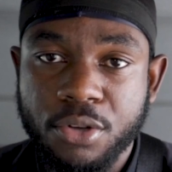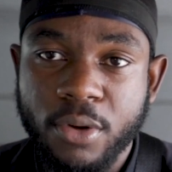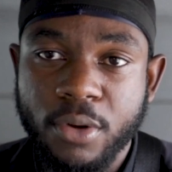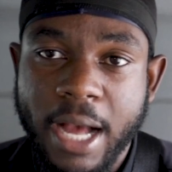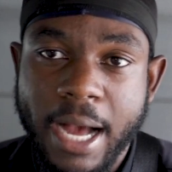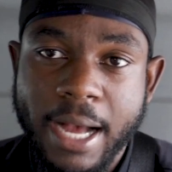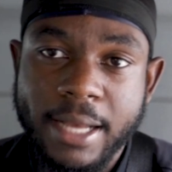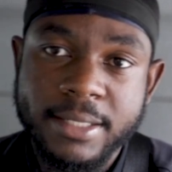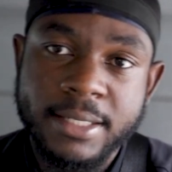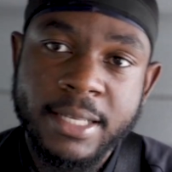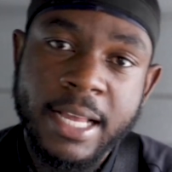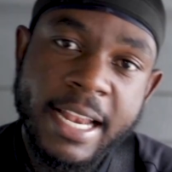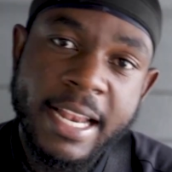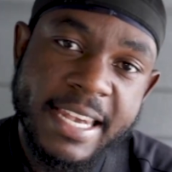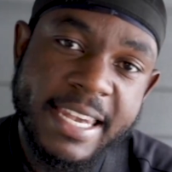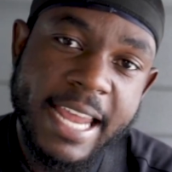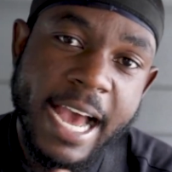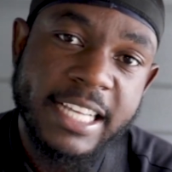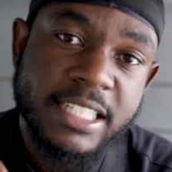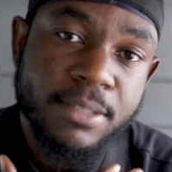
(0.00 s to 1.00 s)
you guys,
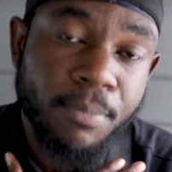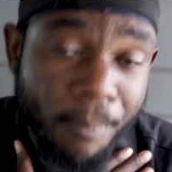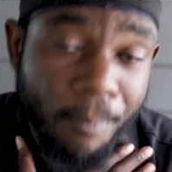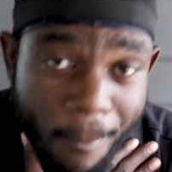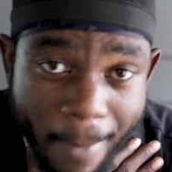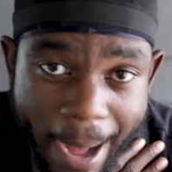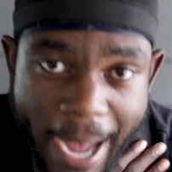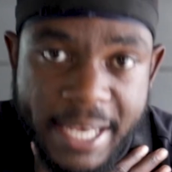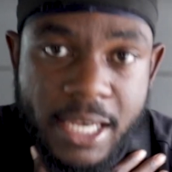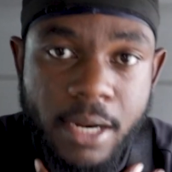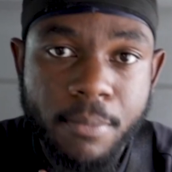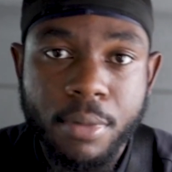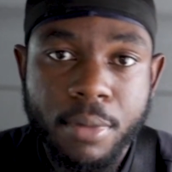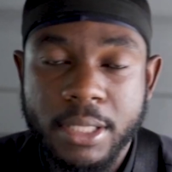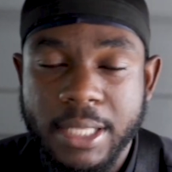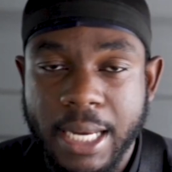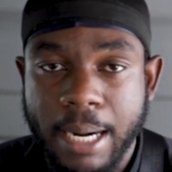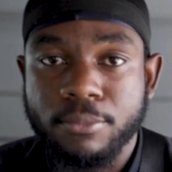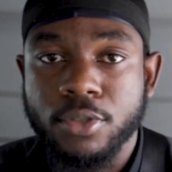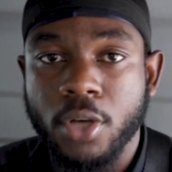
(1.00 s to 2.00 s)
that's my
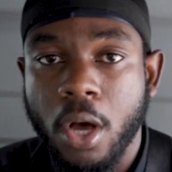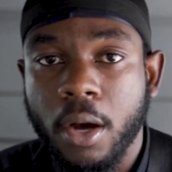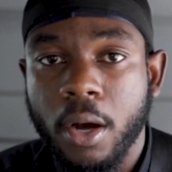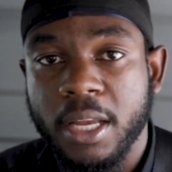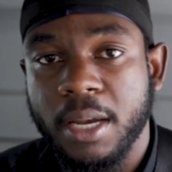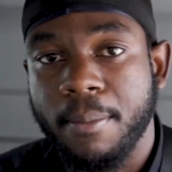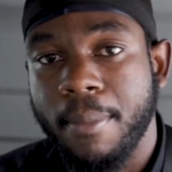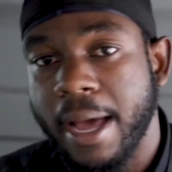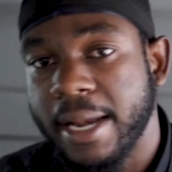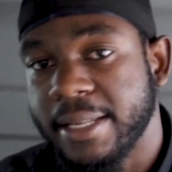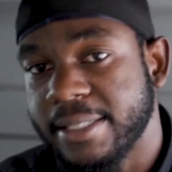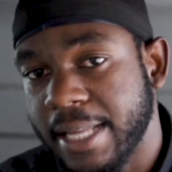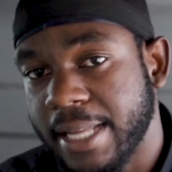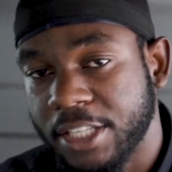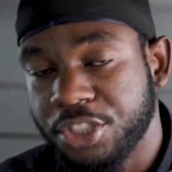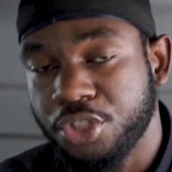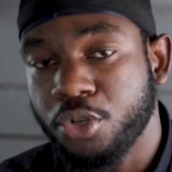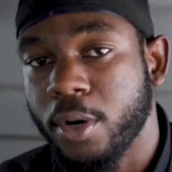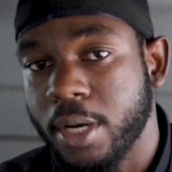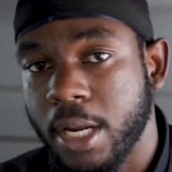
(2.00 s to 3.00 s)
number that I'm talking about. Is
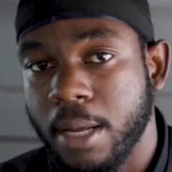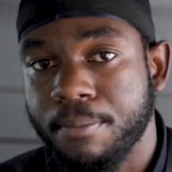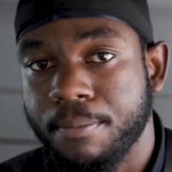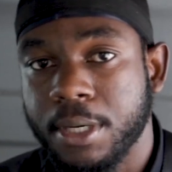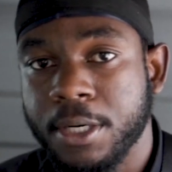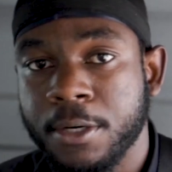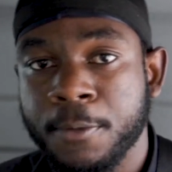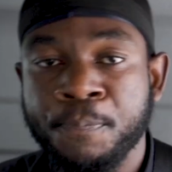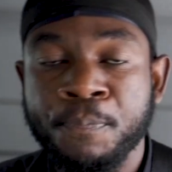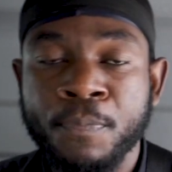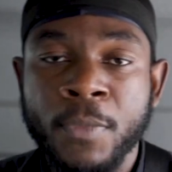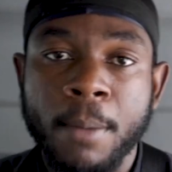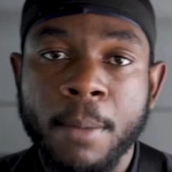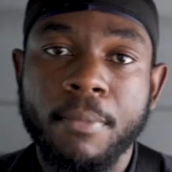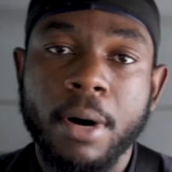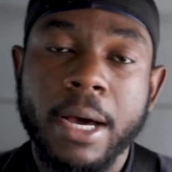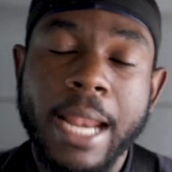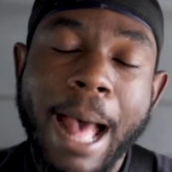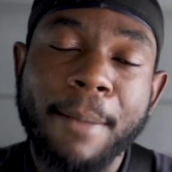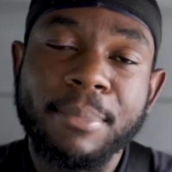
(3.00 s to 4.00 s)
not your number,
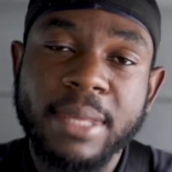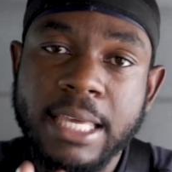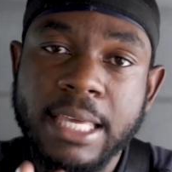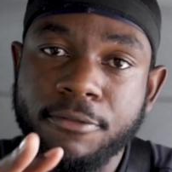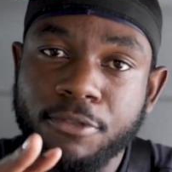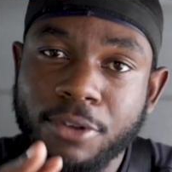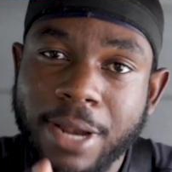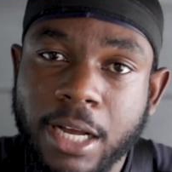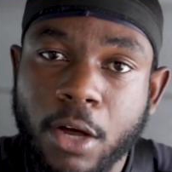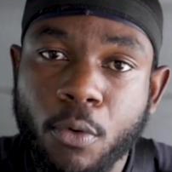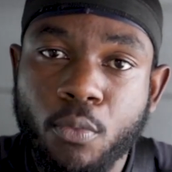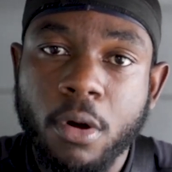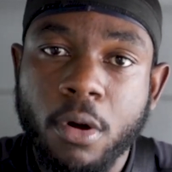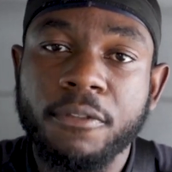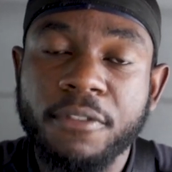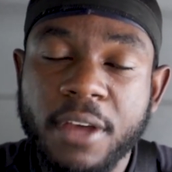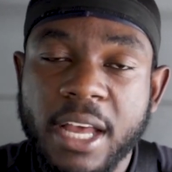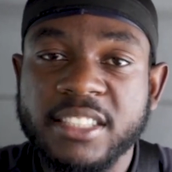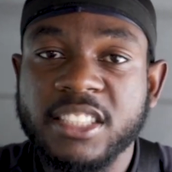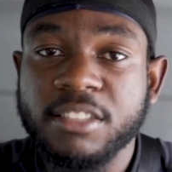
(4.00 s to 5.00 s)
but I'm giving you like a
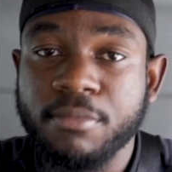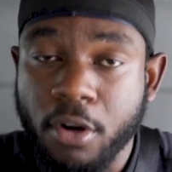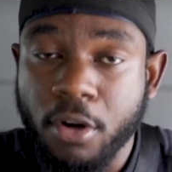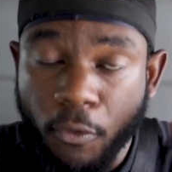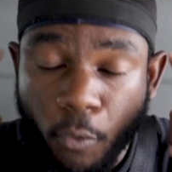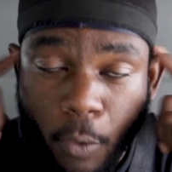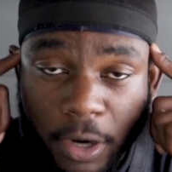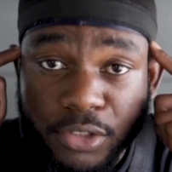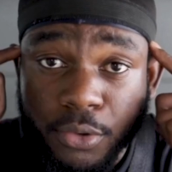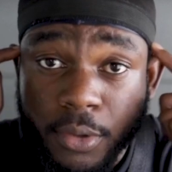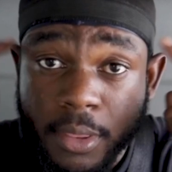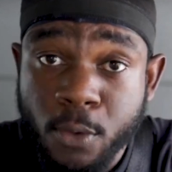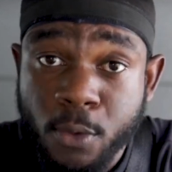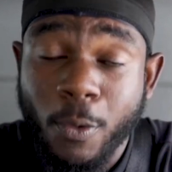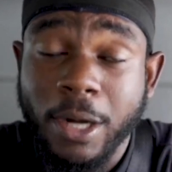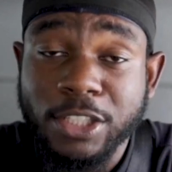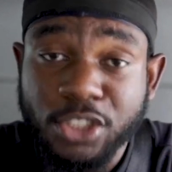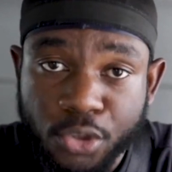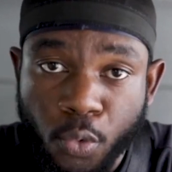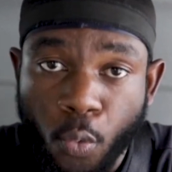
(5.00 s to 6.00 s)
rough estimate of what
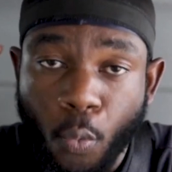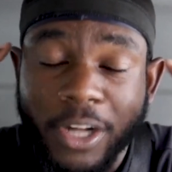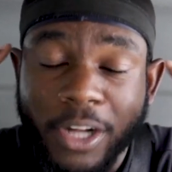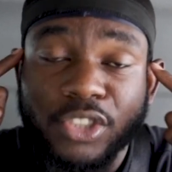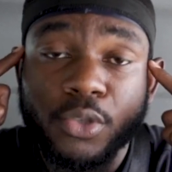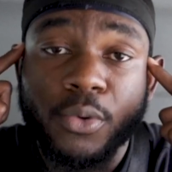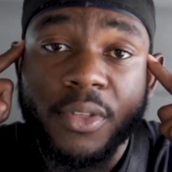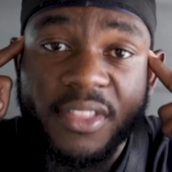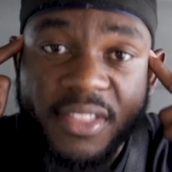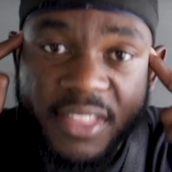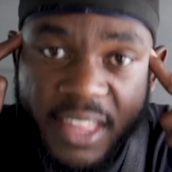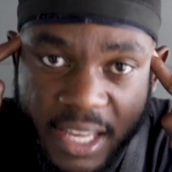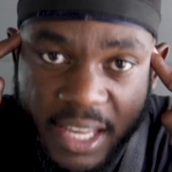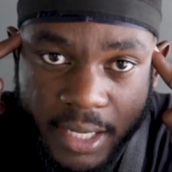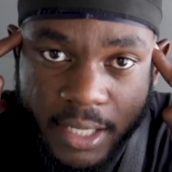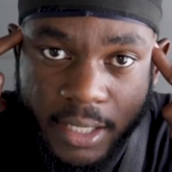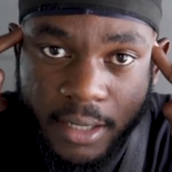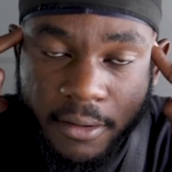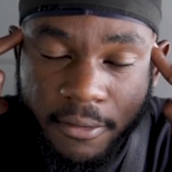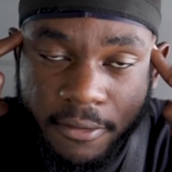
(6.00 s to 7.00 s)
to
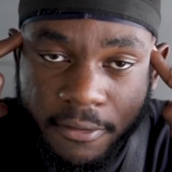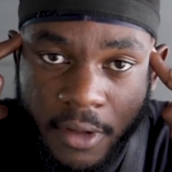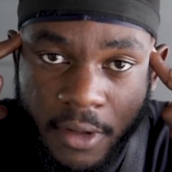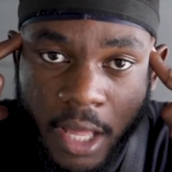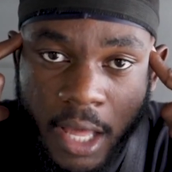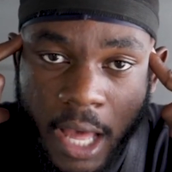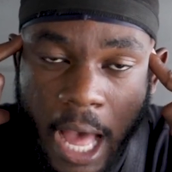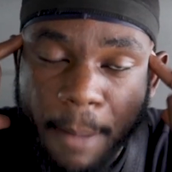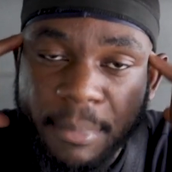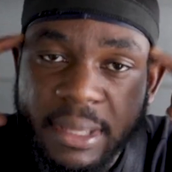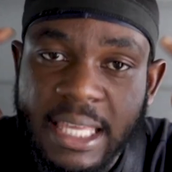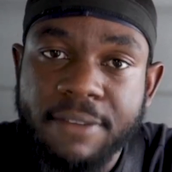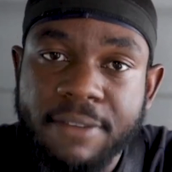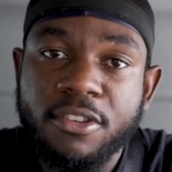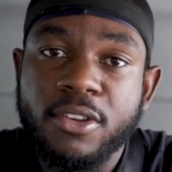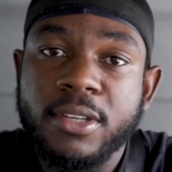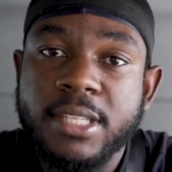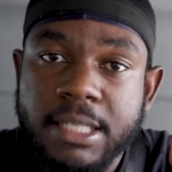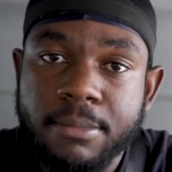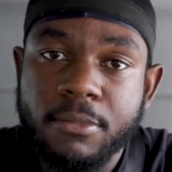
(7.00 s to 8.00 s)
think of. I'm
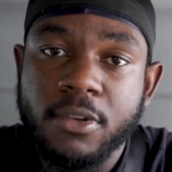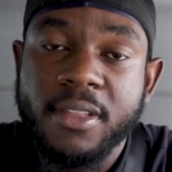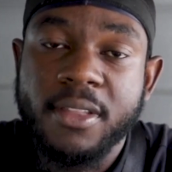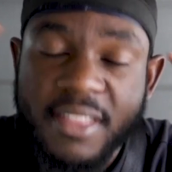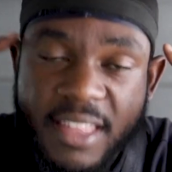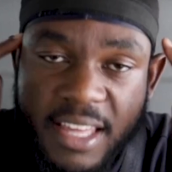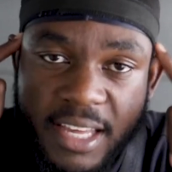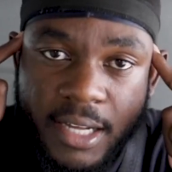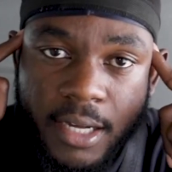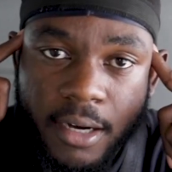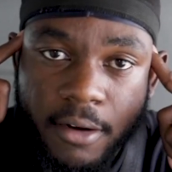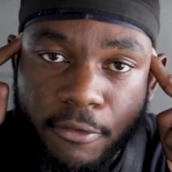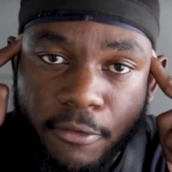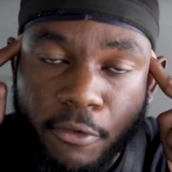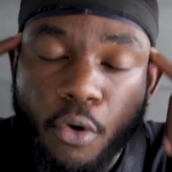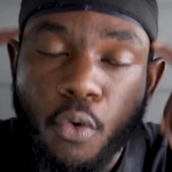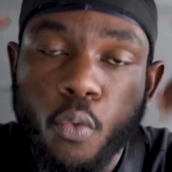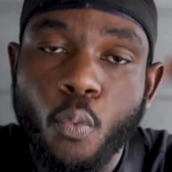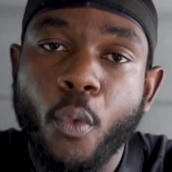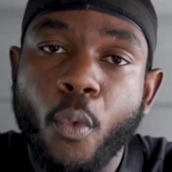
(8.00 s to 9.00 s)
giving you something to think of
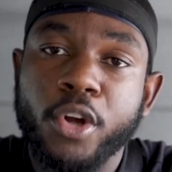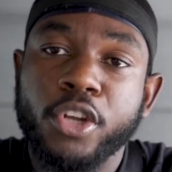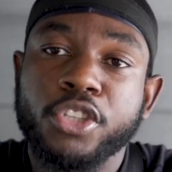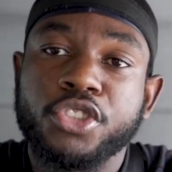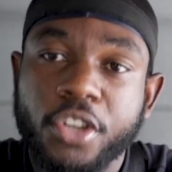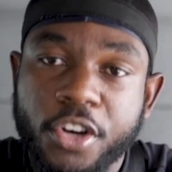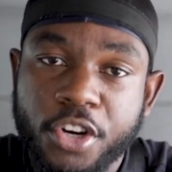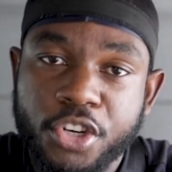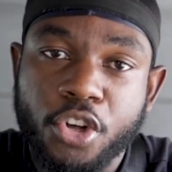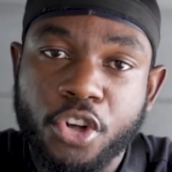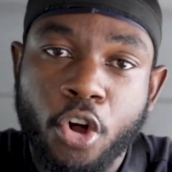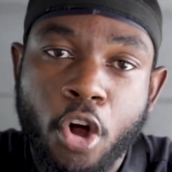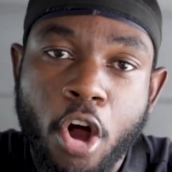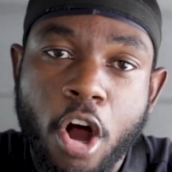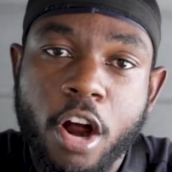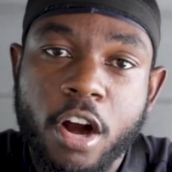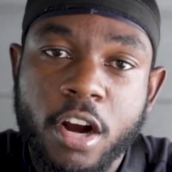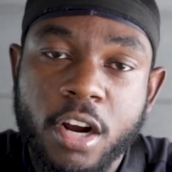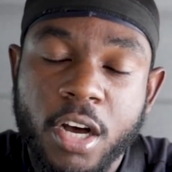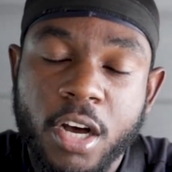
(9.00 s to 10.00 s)
when you're starting your
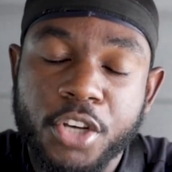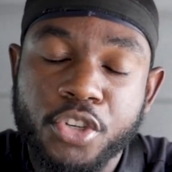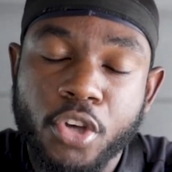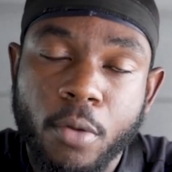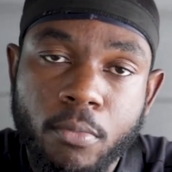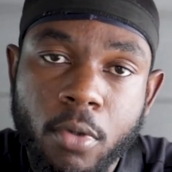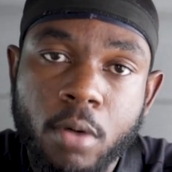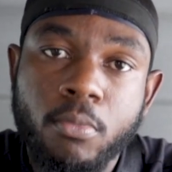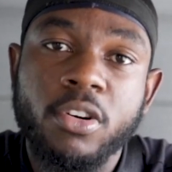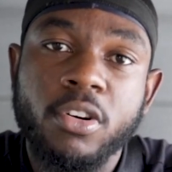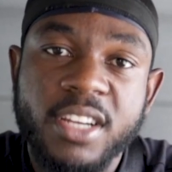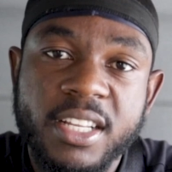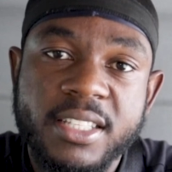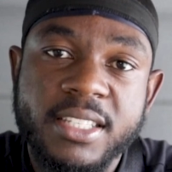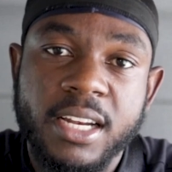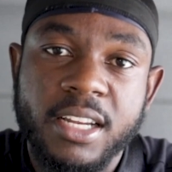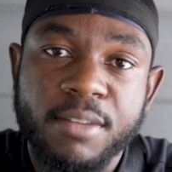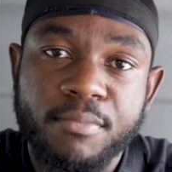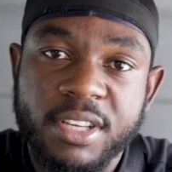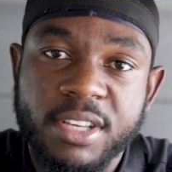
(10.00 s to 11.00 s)
car or your mobile
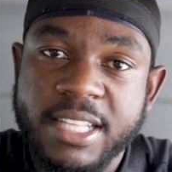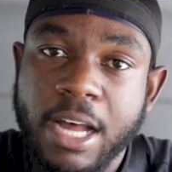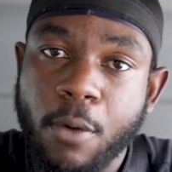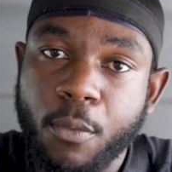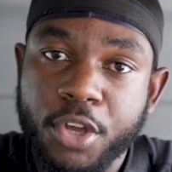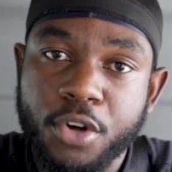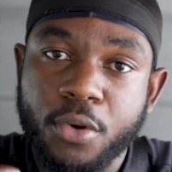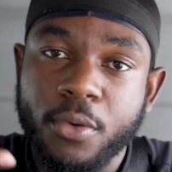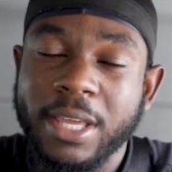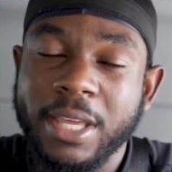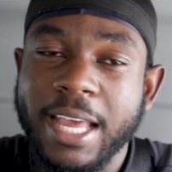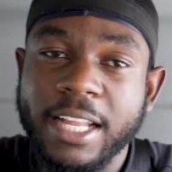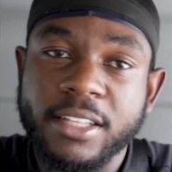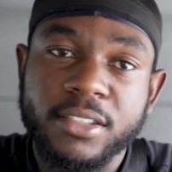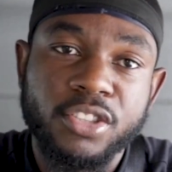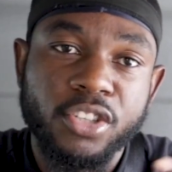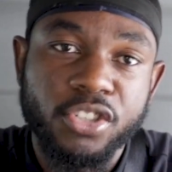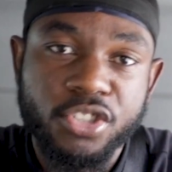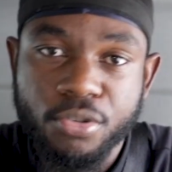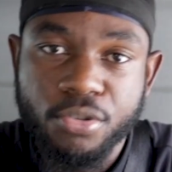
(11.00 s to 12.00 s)
detailing business. That way you don't get
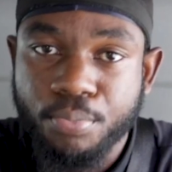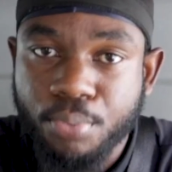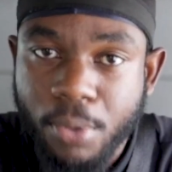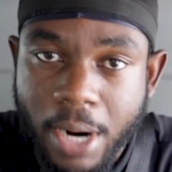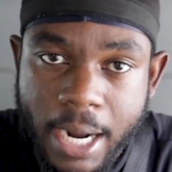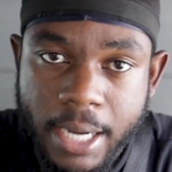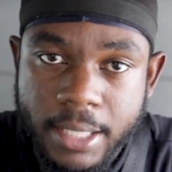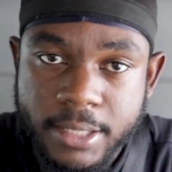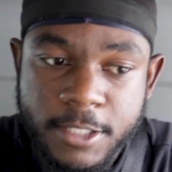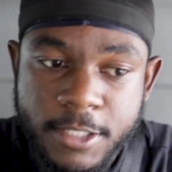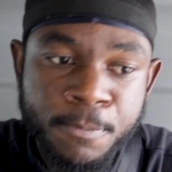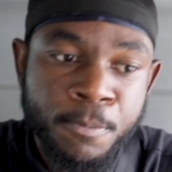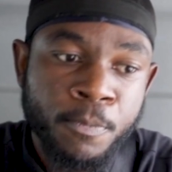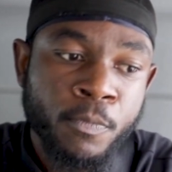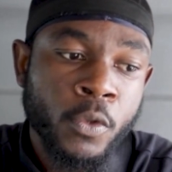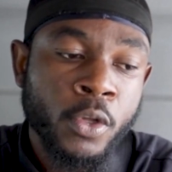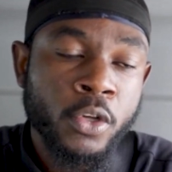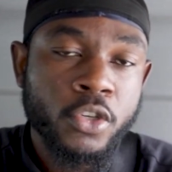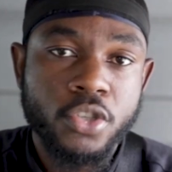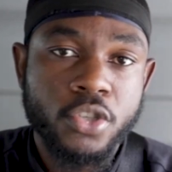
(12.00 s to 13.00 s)
surprised.
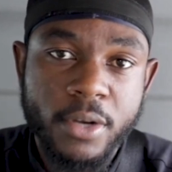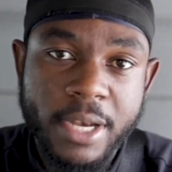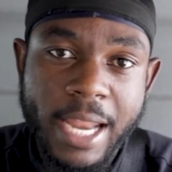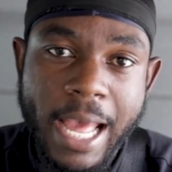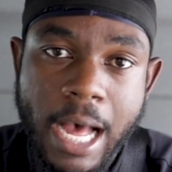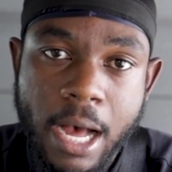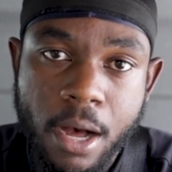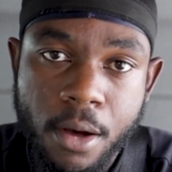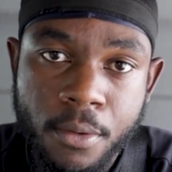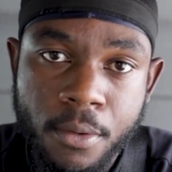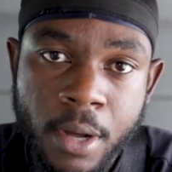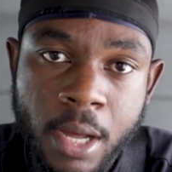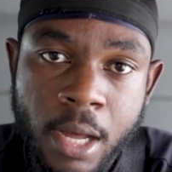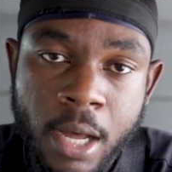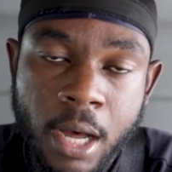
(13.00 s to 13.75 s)
So now,